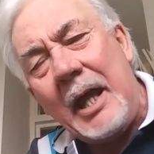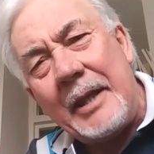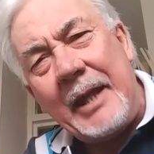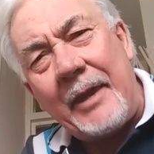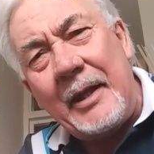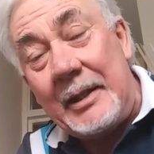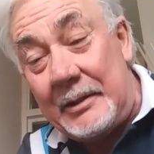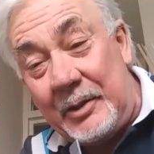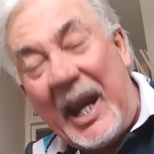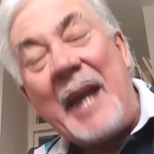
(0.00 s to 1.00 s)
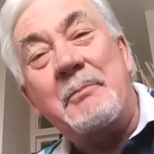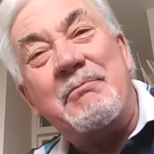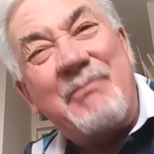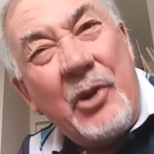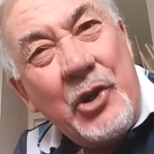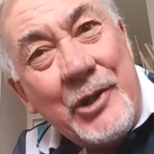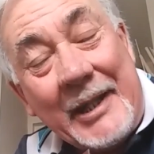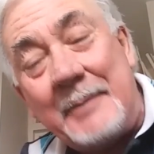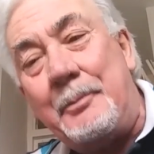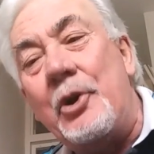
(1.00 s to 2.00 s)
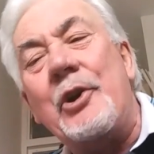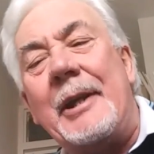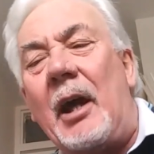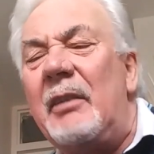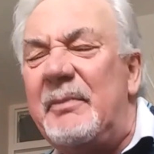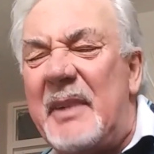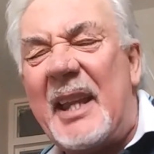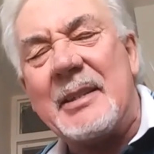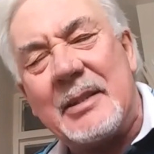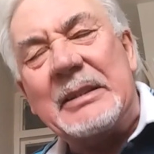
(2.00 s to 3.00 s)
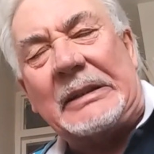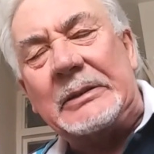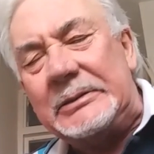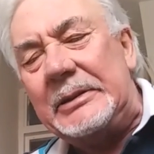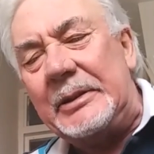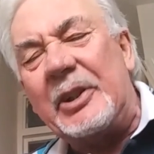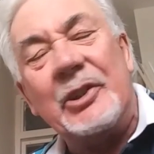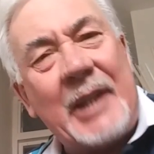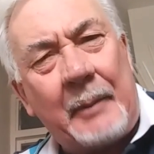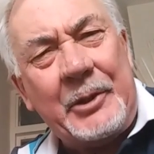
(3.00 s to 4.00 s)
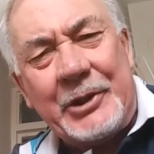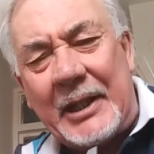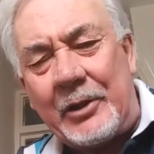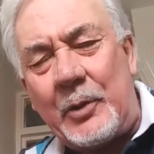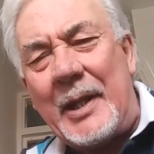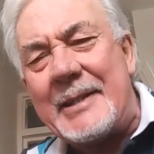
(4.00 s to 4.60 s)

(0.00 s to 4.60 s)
The other, you can burn it off, but that's, you know, you could damage it, quill